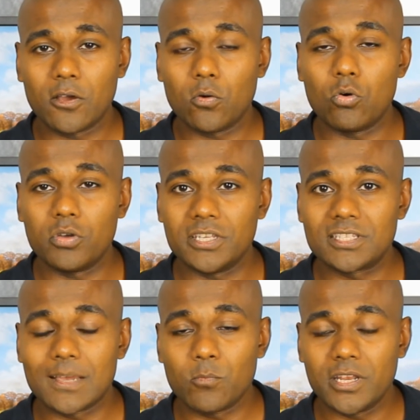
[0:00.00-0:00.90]
or
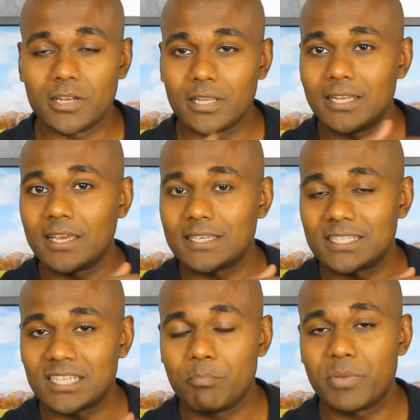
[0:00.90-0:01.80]
in like a
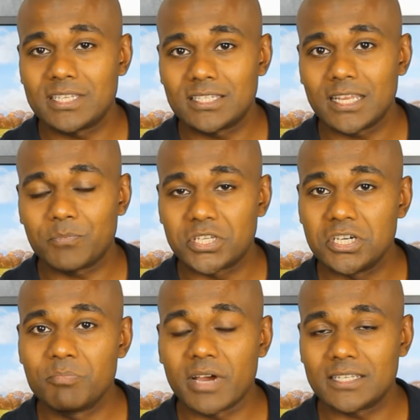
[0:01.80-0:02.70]
step-by-step,
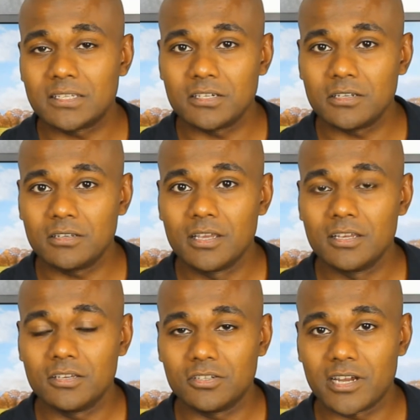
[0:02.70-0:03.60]
turn-by-turn
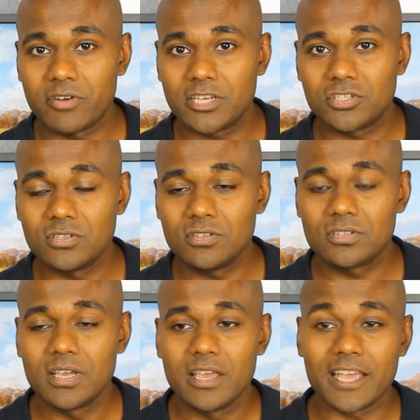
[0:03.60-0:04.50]
directions,